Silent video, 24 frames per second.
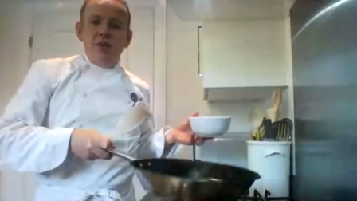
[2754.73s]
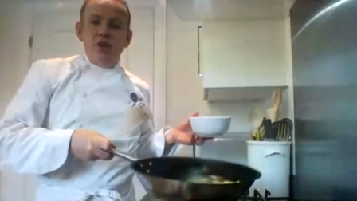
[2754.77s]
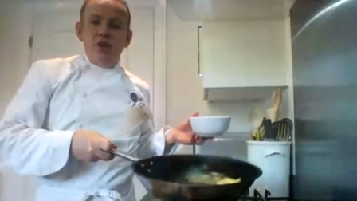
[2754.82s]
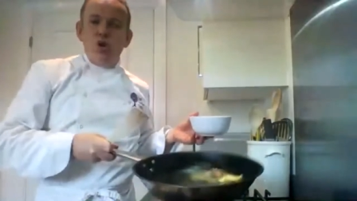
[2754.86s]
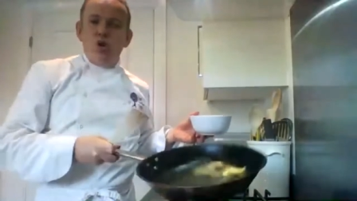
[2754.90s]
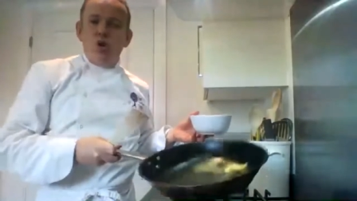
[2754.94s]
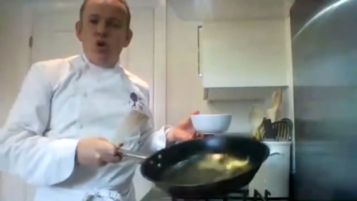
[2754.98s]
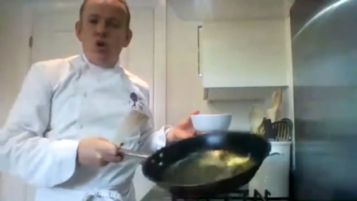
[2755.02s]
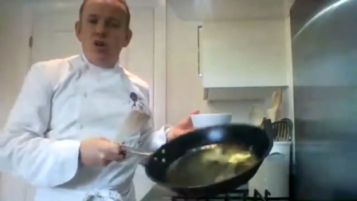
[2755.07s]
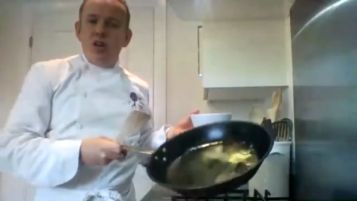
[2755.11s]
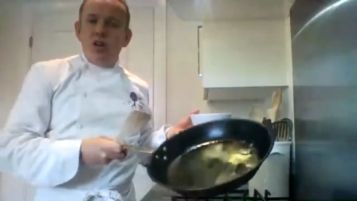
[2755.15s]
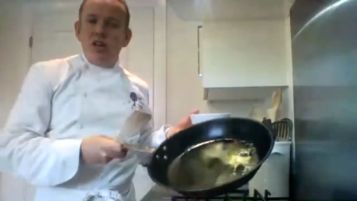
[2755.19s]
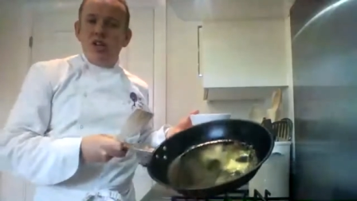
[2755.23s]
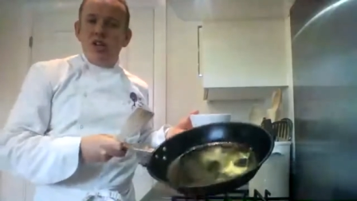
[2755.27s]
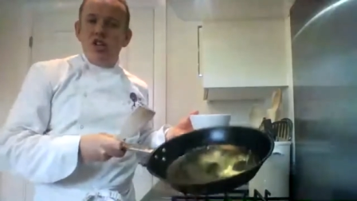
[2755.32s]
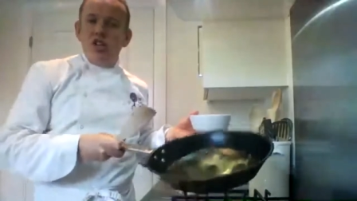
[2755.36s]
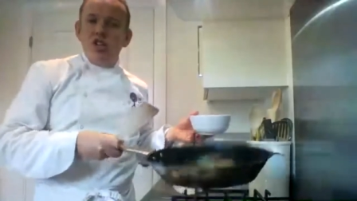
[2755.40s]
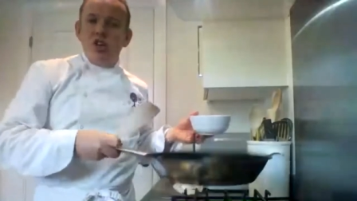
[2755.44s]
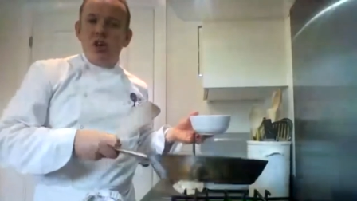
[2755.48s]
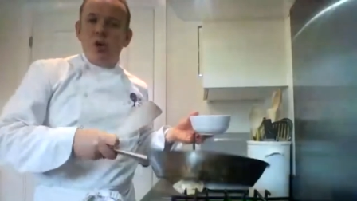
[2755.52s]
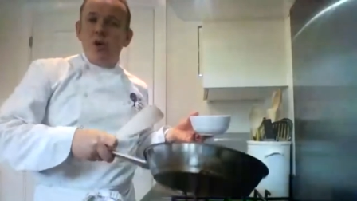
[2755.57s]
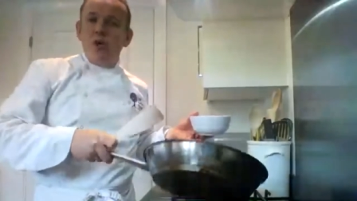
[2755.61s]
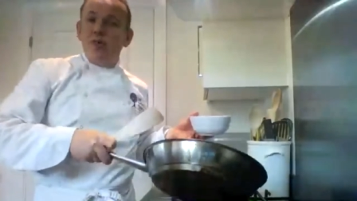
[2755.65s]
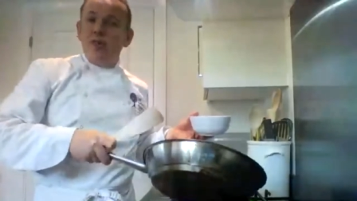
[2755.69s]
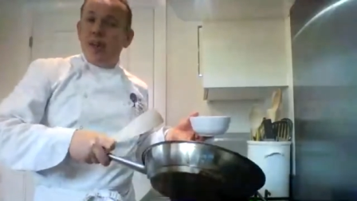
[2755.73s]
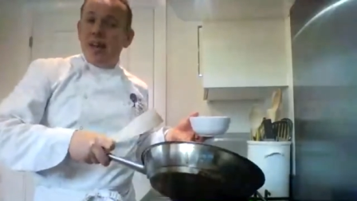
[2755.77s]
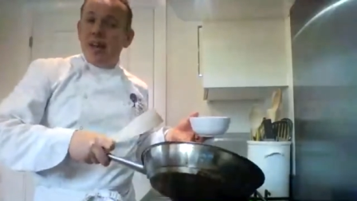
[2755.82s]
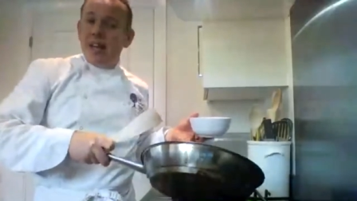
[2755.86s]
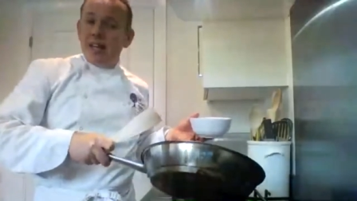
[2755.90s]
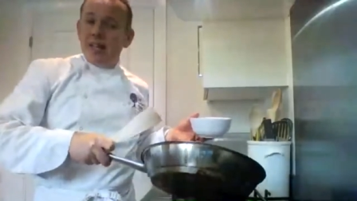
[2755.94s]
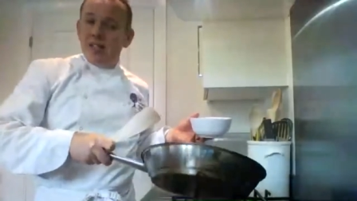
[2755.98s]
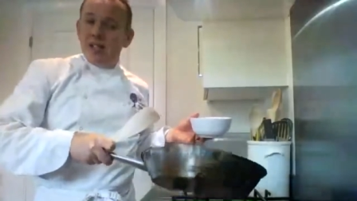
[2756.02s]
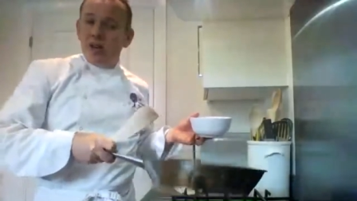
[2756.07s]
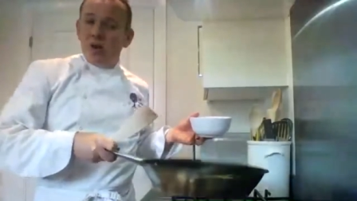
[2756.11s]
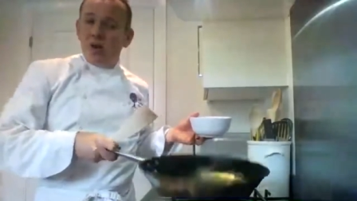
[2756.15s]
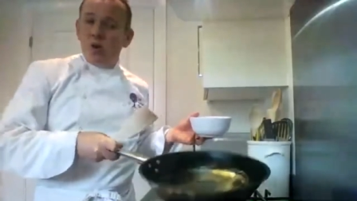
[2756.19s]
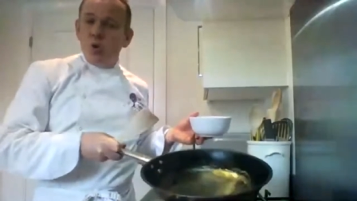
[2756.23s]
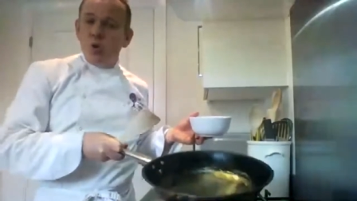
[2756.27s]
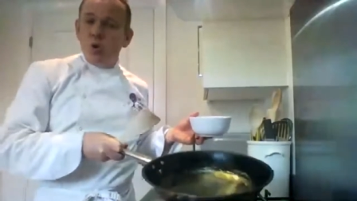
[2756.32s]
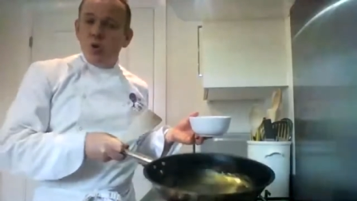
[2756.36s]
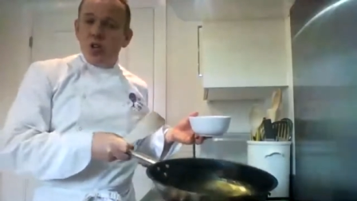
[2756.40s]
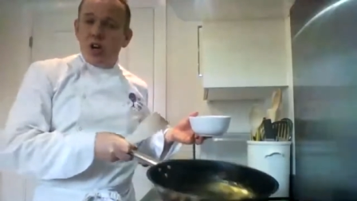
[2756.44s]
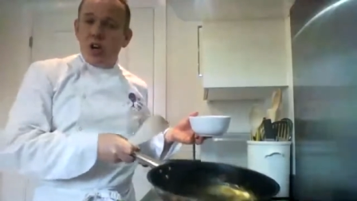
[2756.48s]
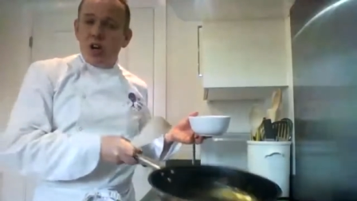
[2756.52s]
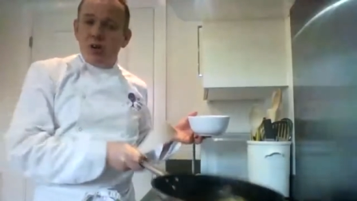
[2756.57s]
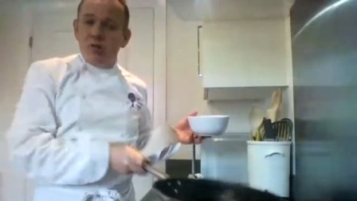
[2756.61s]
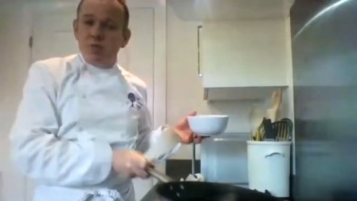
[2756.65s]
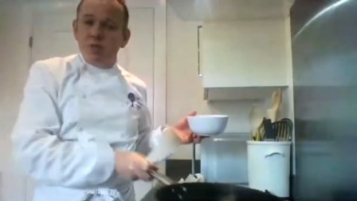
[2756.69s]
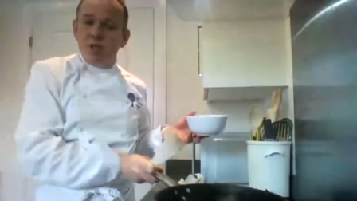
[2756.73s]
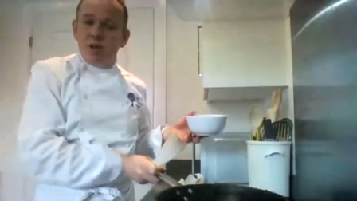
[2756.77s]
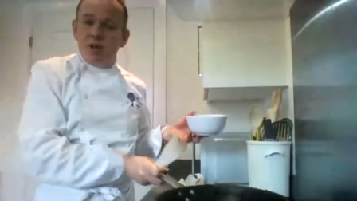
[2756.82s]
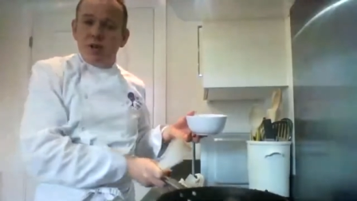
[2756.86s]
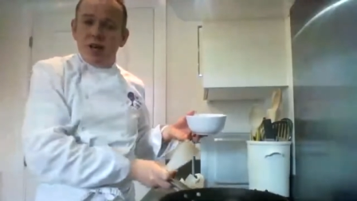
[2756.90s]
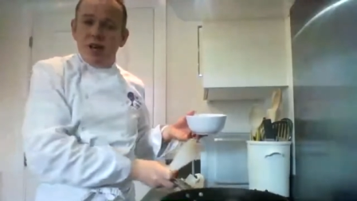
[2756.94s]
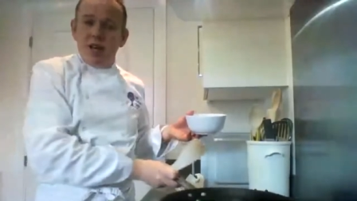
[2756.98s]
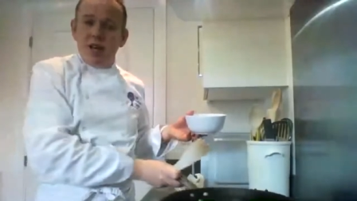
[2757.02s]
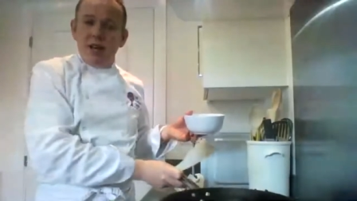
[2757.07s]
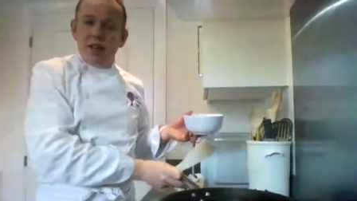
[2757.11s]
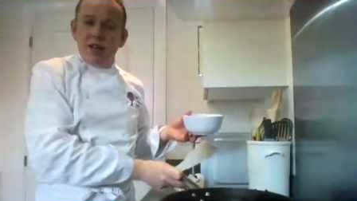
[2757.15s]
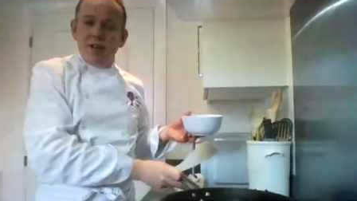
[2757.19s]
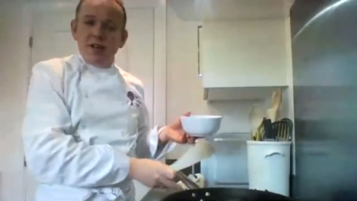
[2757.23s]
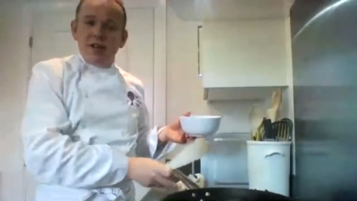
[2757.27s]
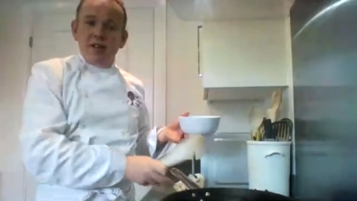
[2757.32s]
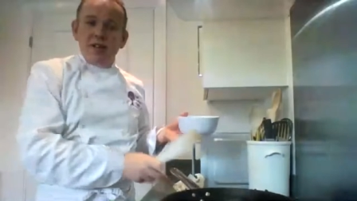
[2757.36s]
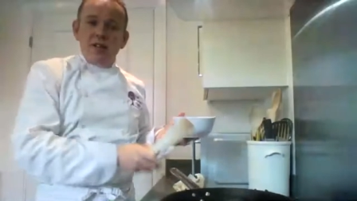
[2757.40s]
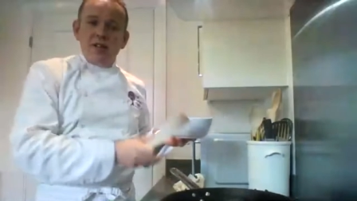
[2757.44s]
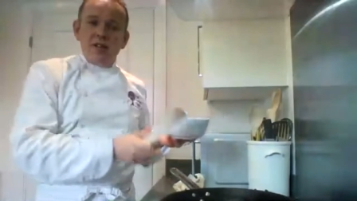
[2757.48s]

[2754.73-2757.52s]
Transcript: You're in control of the heat at all times. Okay.